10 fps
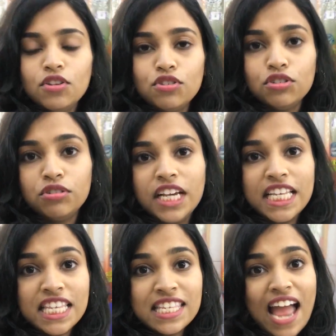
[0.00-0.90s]
So today
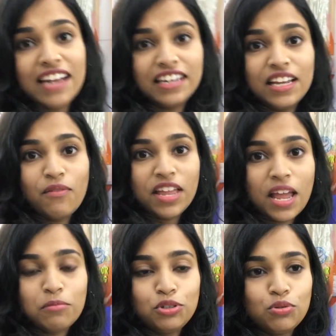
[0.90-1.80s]
is a Saturday when
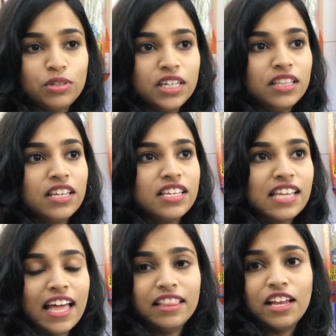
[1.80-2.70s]
I'm shooting this,
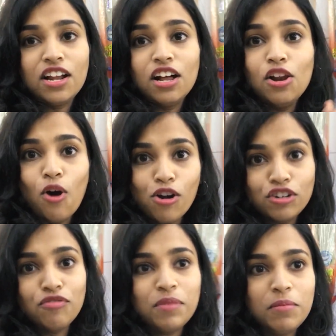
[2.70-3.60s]
and there are a
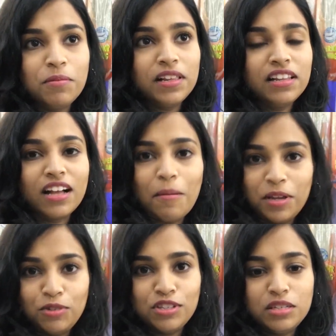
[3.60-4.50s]
lot of people
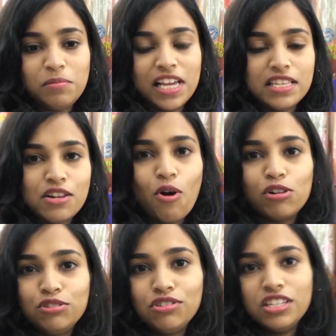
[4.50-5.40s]
coming to this place, and
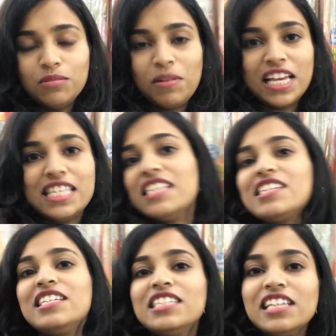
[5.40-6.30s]
also this place has
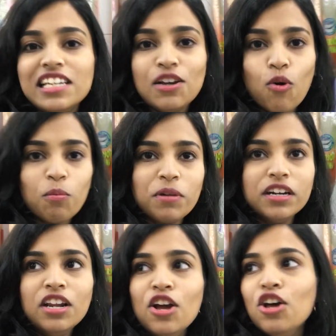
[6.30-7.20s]
recently
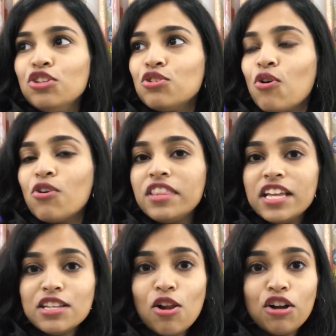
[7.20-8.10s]
opened, so
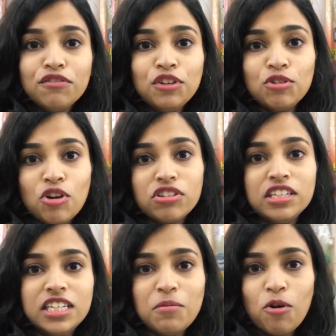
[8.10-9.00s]
there's a lot of
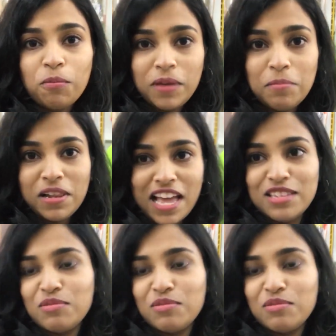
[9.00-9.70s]
curiosity among people as